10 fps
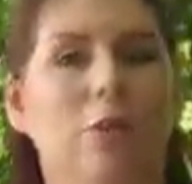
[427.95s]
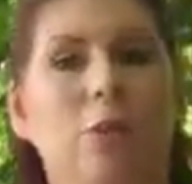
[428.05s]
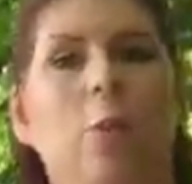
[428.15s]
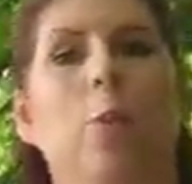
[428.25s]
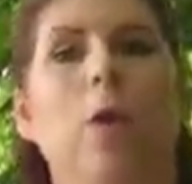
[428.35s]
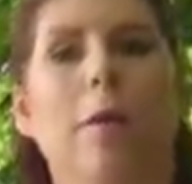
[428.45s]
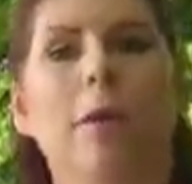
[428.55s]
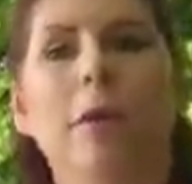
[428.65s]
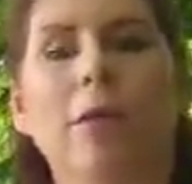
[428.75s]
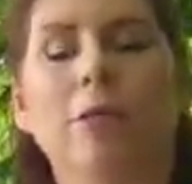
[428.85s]
So
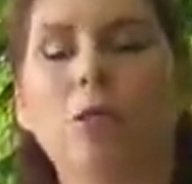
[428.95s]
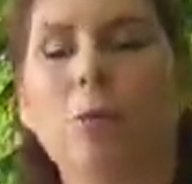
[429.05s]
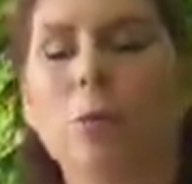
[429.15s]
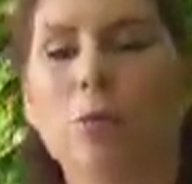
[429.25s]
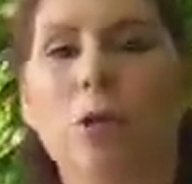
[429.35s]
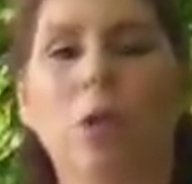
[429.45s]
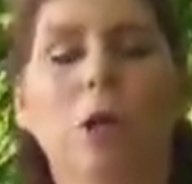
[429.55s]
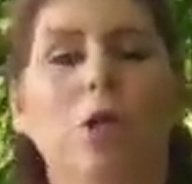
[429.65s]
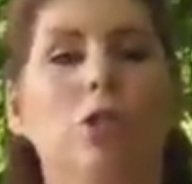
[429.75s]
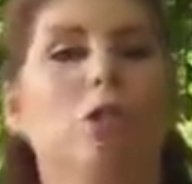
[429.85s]
primary consumers
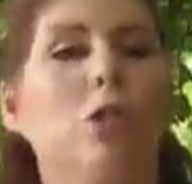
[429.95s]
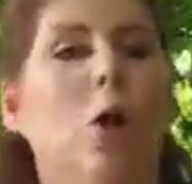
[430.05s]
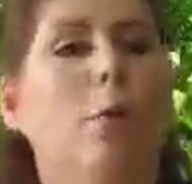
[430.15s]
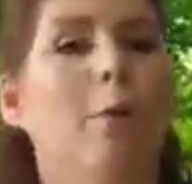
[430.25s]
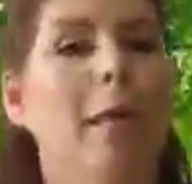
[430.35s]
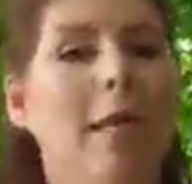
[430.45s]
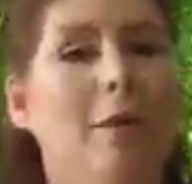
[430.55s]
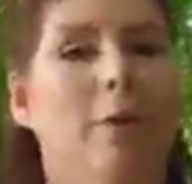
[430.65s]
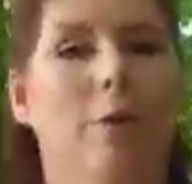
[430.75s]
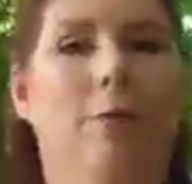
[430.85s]
don't make
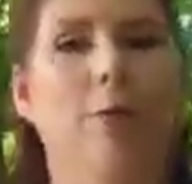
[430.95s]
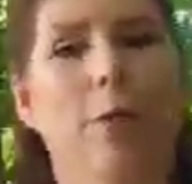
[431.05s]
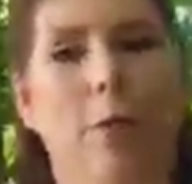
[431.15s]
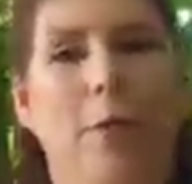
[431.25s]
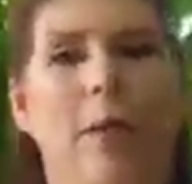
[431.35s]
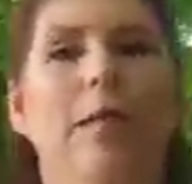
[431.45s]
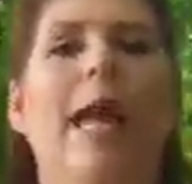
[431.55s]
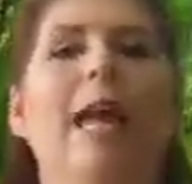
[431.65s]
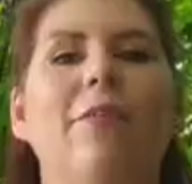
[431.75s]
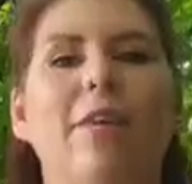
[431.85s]
their own food. They
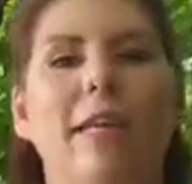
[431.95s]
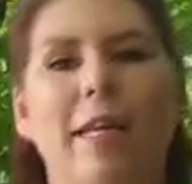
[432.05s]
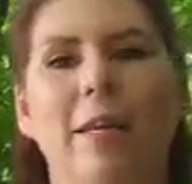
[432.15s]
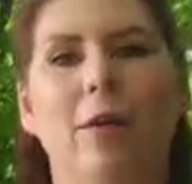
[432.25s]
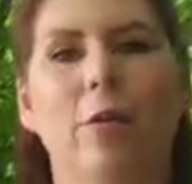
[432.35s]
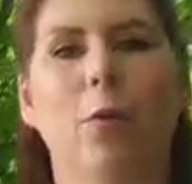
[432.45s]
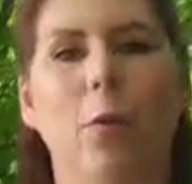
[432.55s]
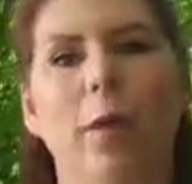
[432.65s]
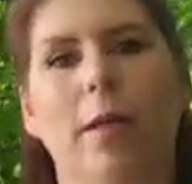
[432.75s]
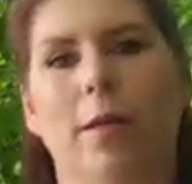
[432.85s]
have to eat other
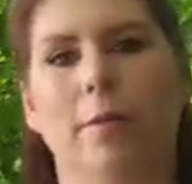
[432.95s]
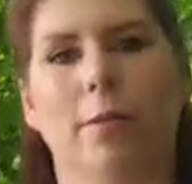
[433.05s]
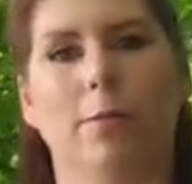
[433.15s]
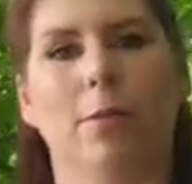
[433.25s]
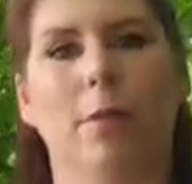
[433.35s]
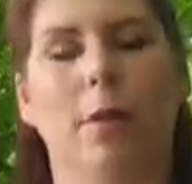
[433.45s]
organisms.